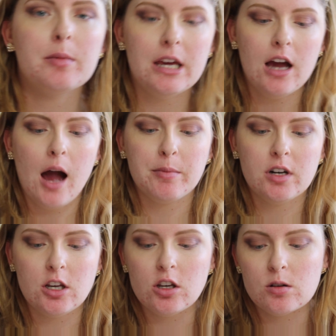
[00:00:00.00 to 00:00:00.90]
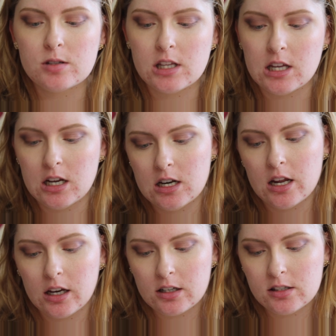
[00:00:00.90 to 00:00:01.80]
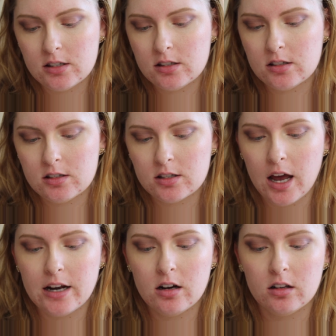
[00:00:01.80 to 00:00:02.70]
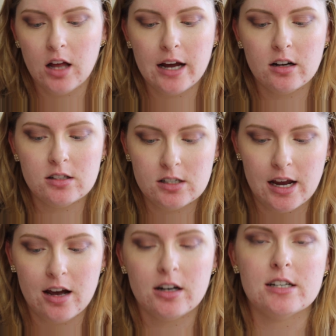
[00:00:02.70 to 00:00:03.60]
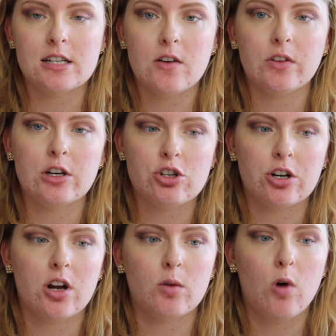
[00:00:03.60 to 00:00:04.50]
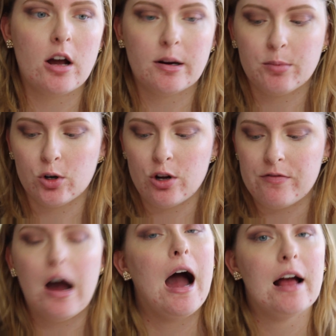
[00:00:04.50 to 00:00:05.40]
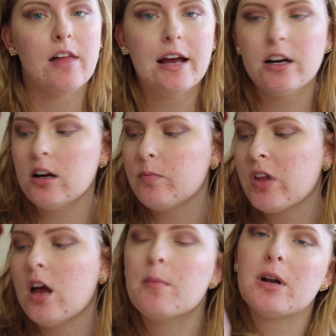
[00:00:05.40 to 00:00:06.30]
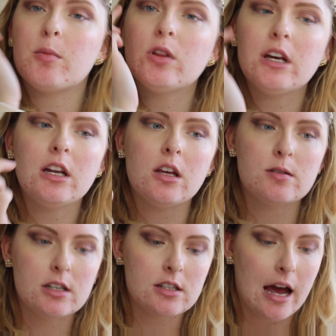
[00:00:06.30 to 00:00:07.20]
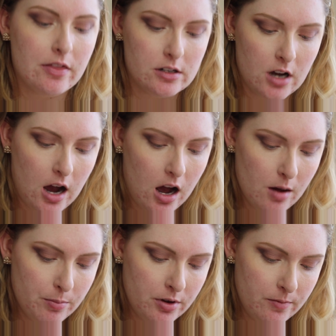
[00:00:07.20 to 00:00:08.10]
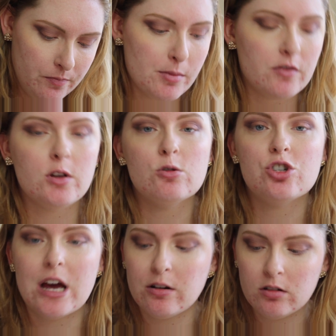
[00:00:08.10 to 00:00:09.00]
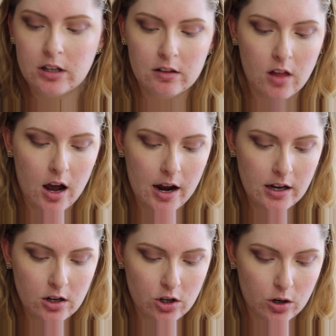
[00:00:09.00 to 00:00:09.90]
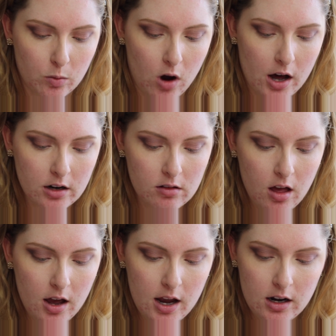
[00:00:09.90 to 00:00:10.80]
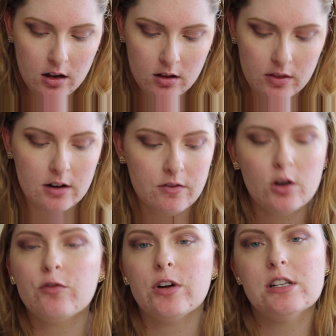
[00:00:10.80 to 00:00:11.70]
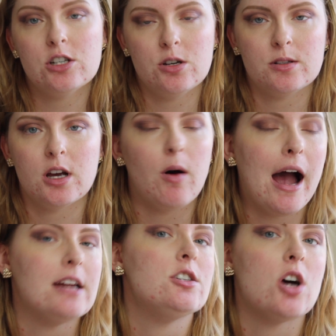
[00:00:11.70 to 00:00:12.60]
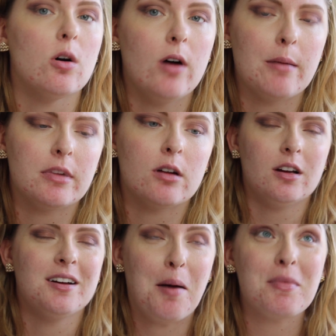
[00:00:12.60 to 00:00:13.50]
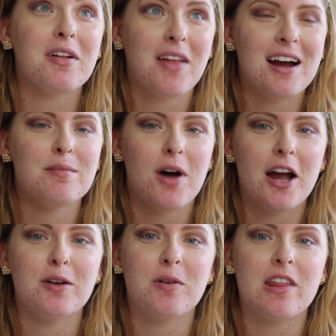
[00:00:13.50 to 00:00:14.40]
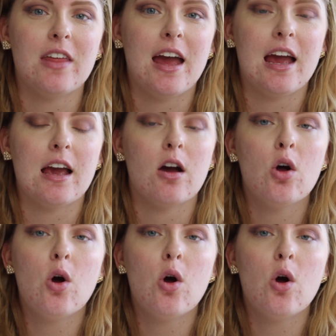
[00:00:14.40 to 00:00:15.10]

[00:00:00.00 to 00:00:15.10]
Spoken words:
me, I'm going to use the NYX Slide On, Glide On, Stay On, and definitely a Turn On waterproof eyeliner, but I'm only going to use this at the top. If you generally line your waterline, then feel free to do so. I don't. I'm gonna line mine with a